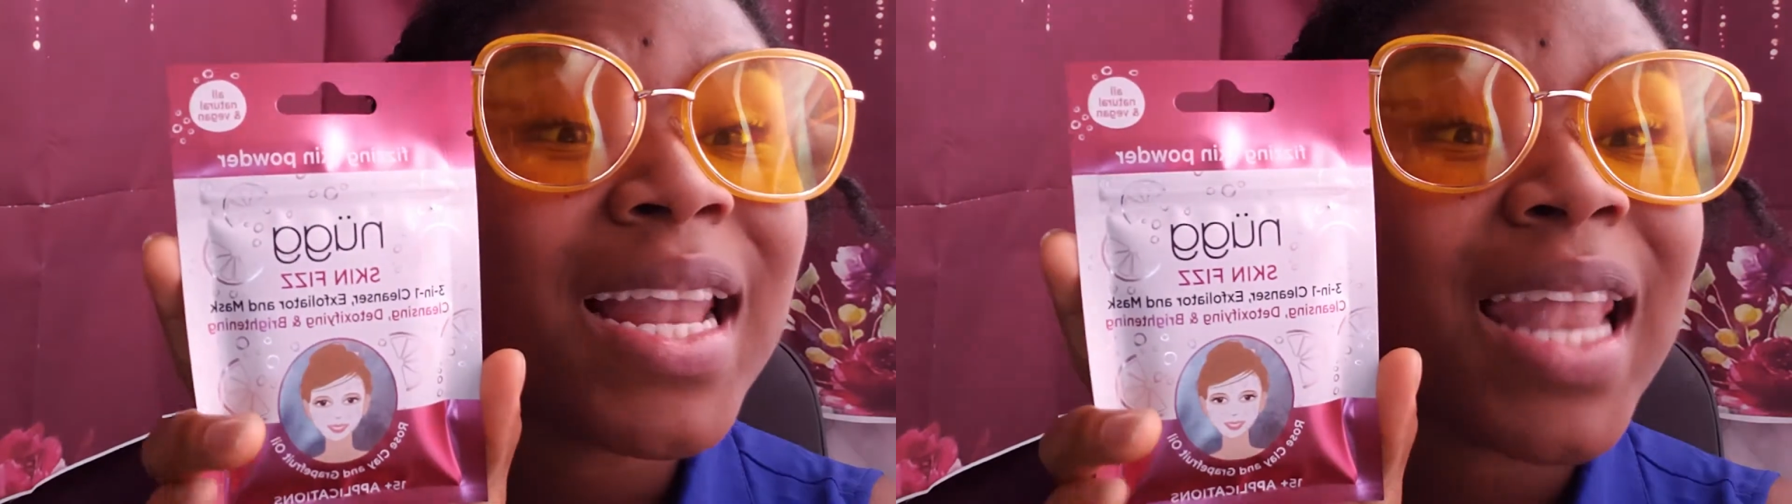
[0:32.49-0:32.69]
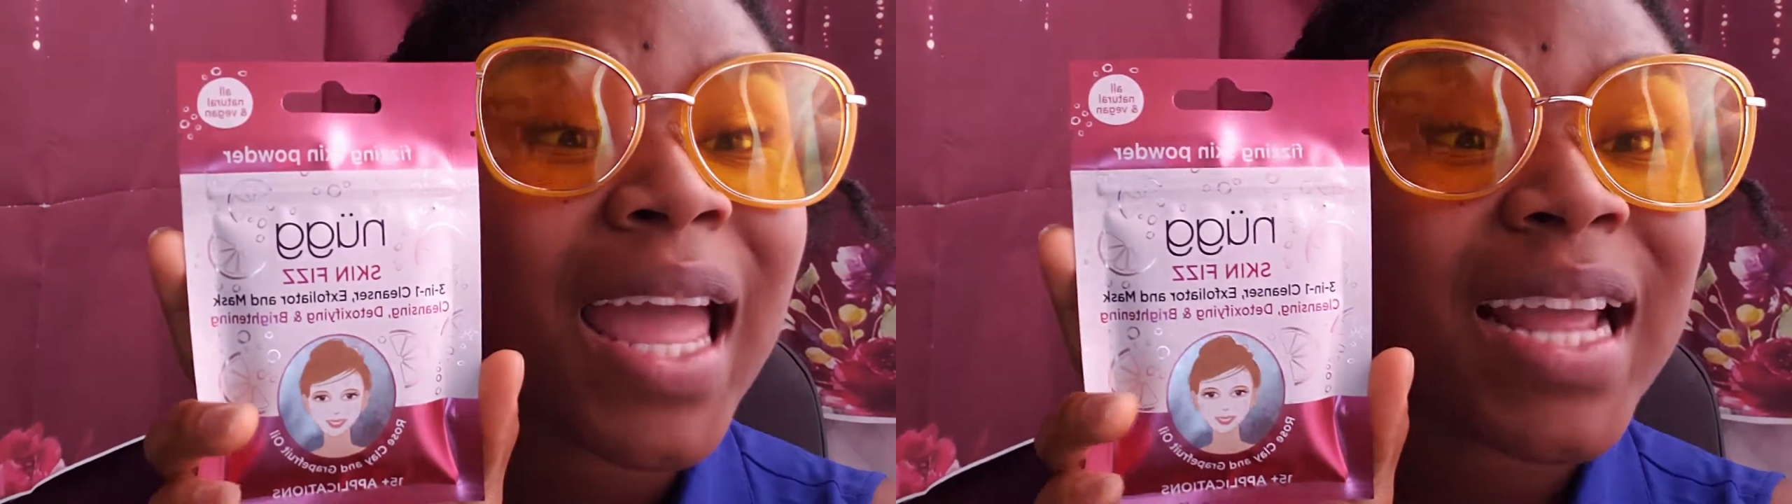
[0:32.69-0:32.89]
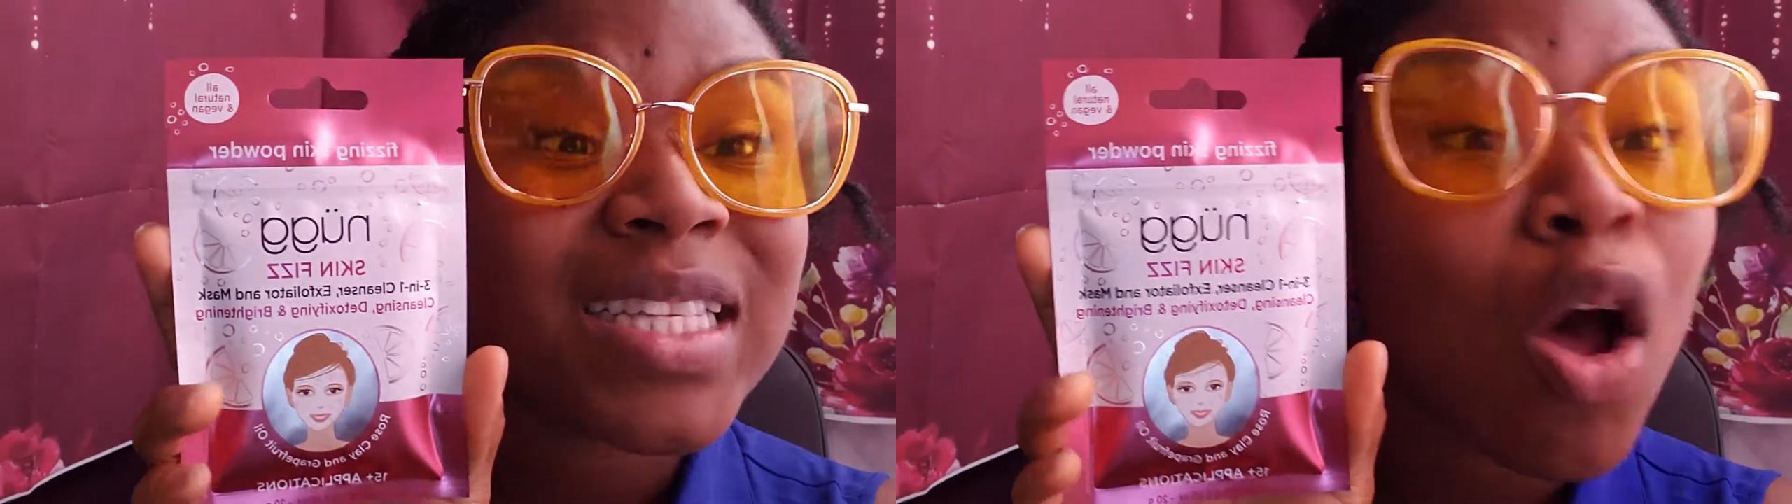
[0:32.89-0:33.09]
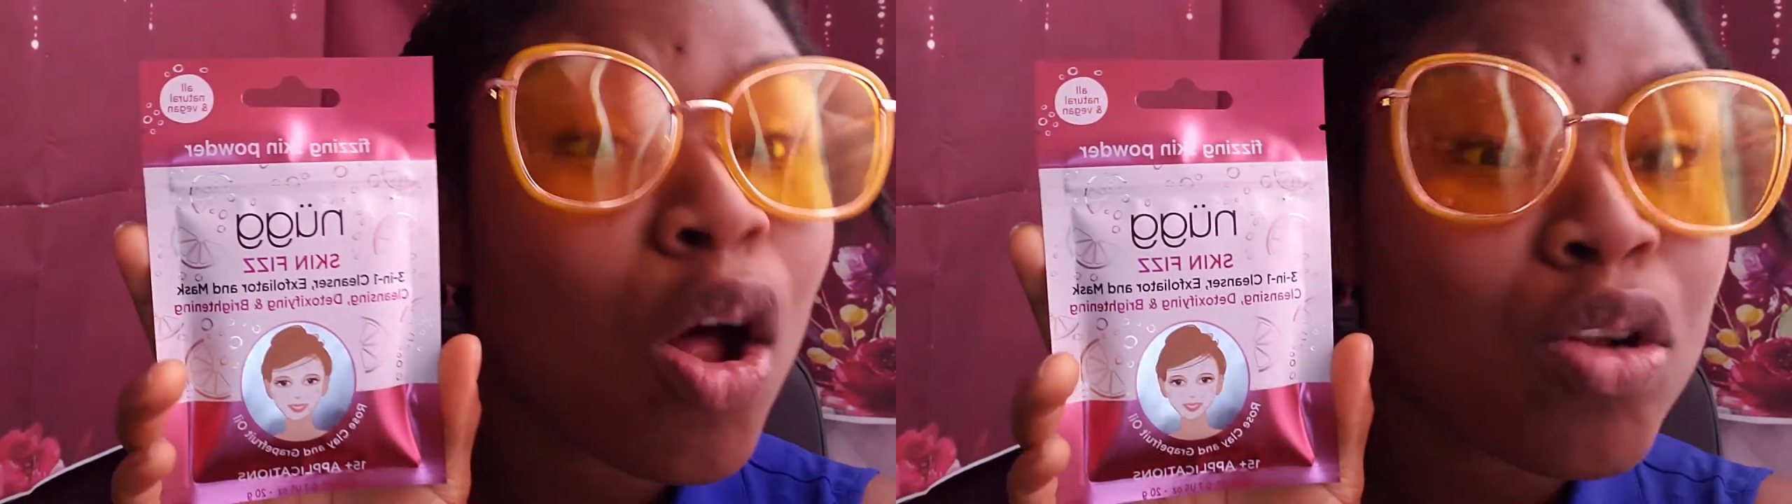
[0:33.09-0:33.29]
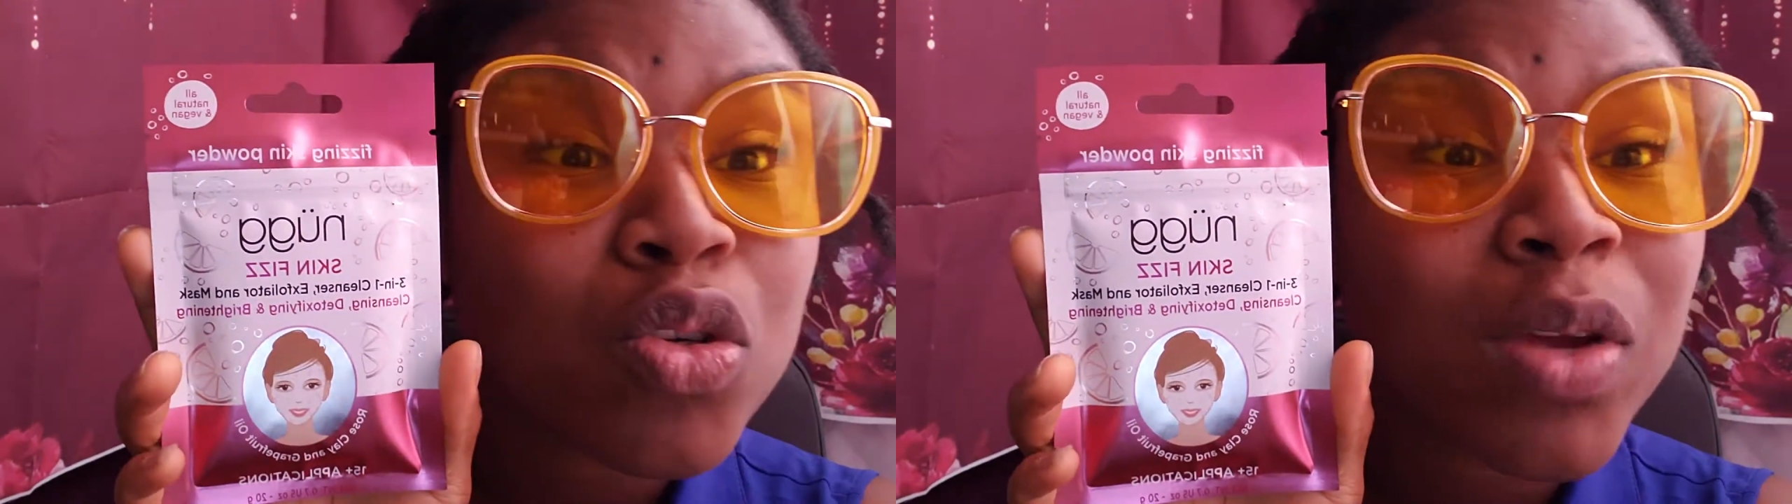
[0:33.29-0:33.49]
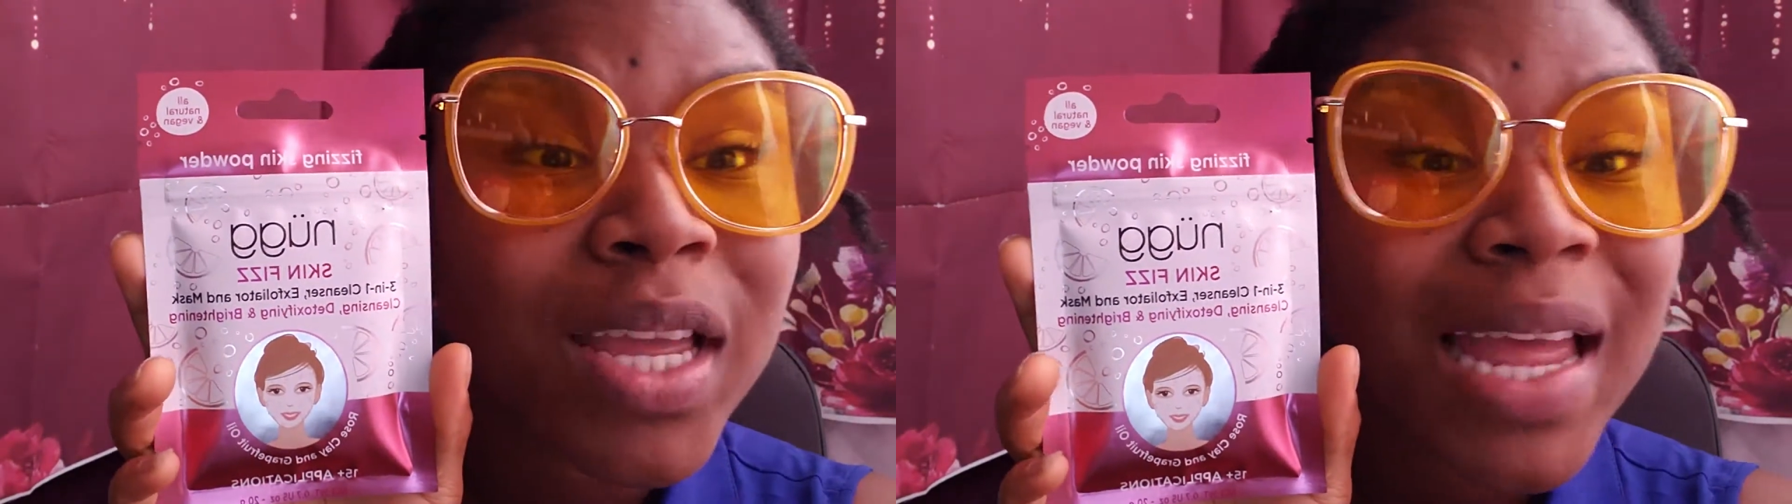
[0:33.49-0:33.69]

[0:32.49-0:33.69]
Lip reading: Like, it's all doing it